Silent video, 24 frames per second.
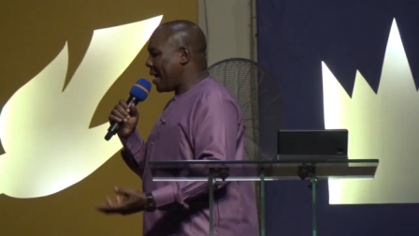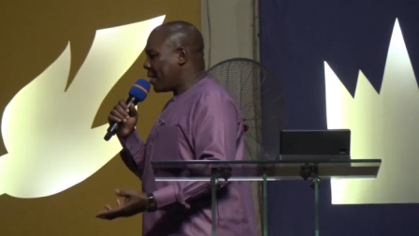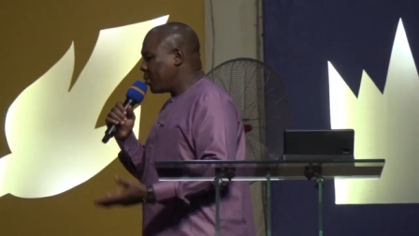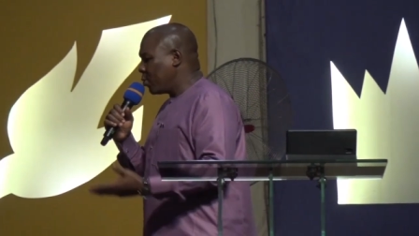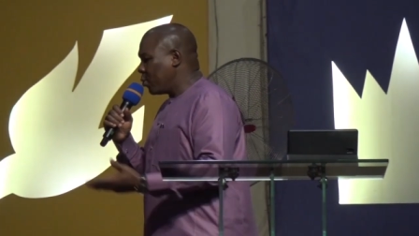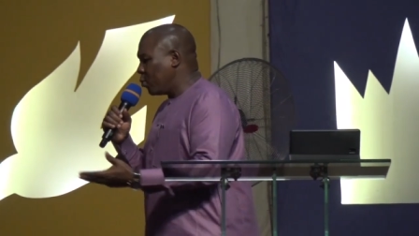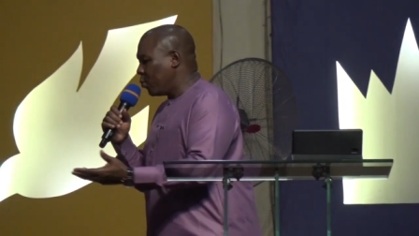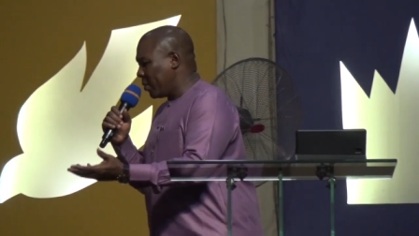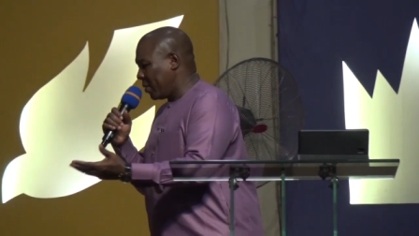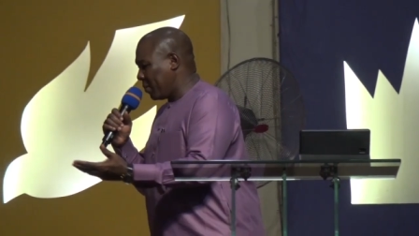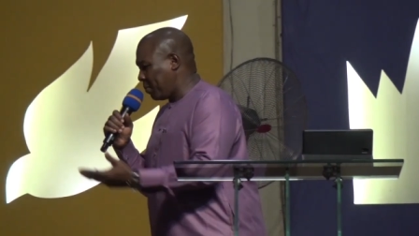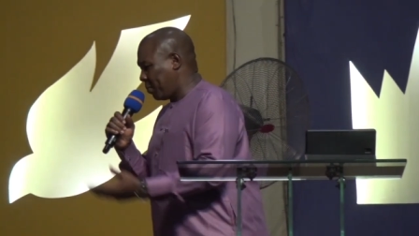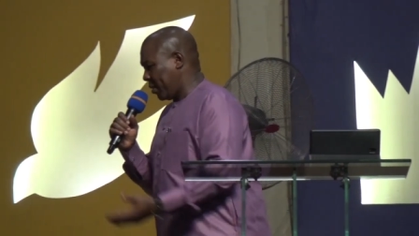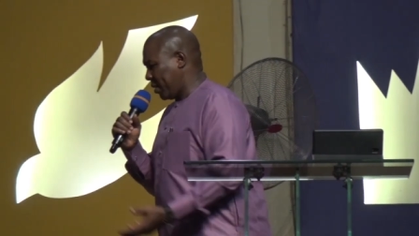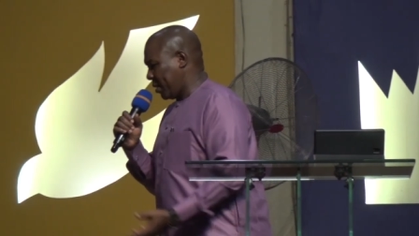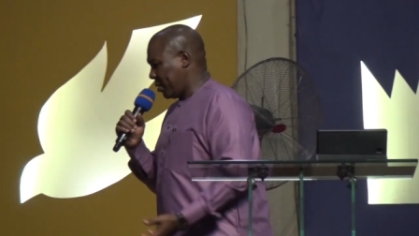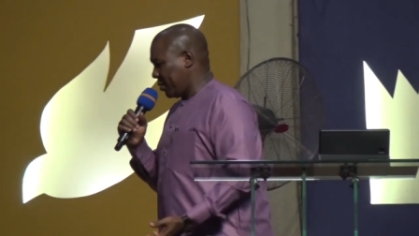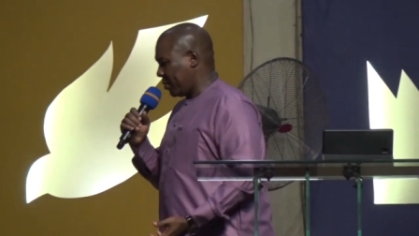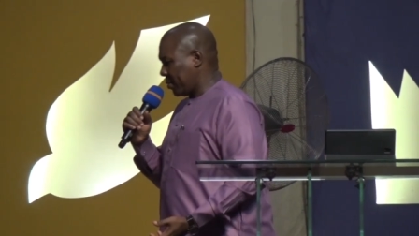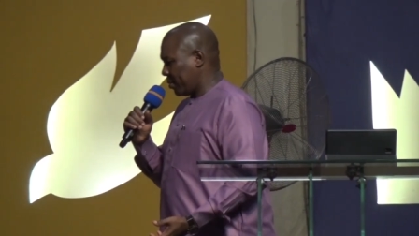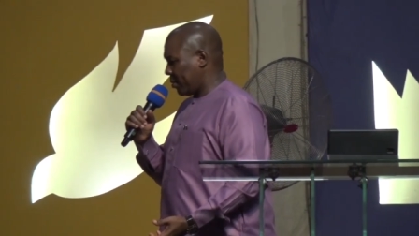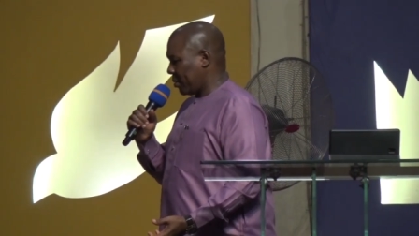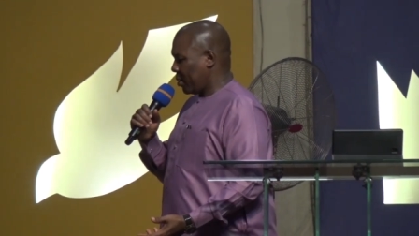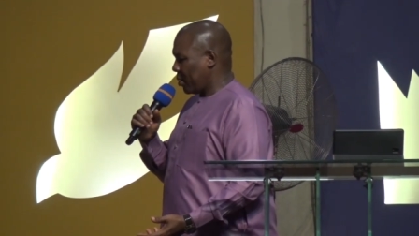are you weeping?
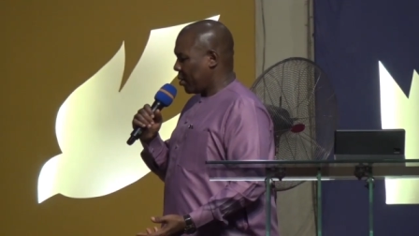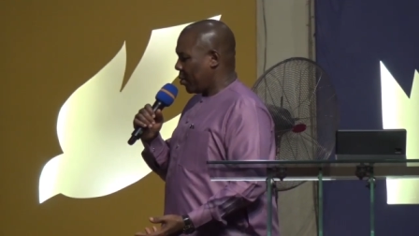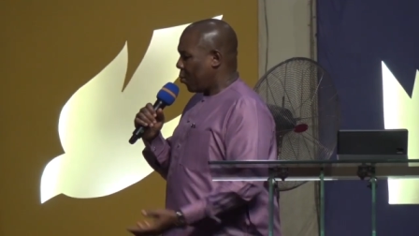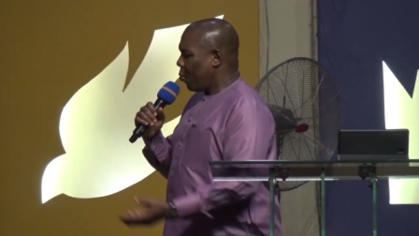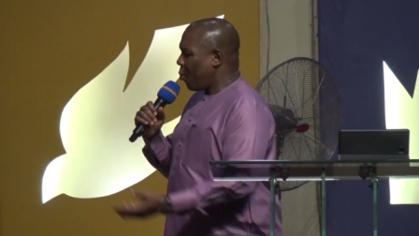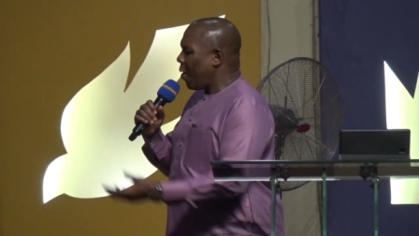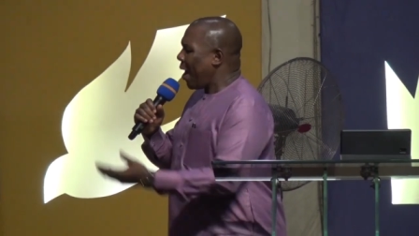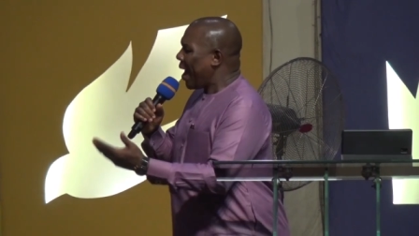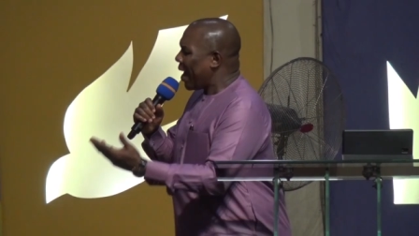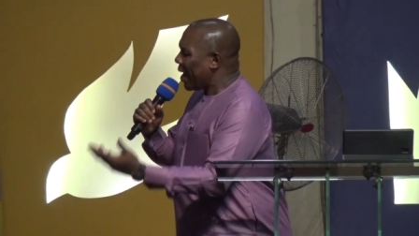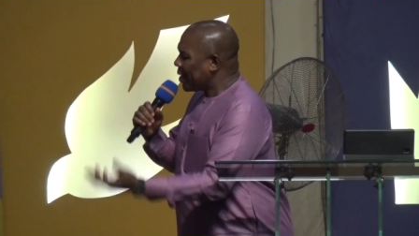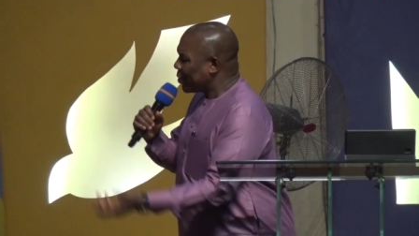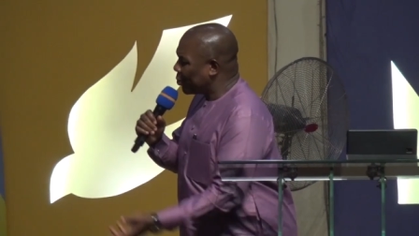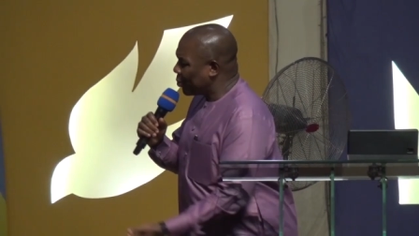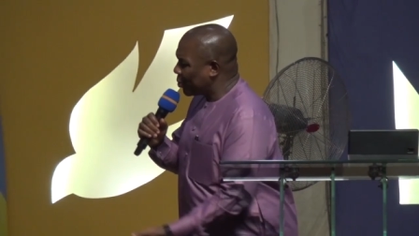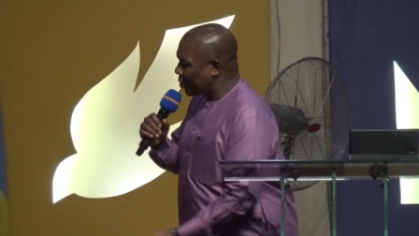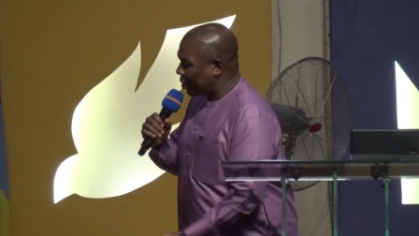Why are you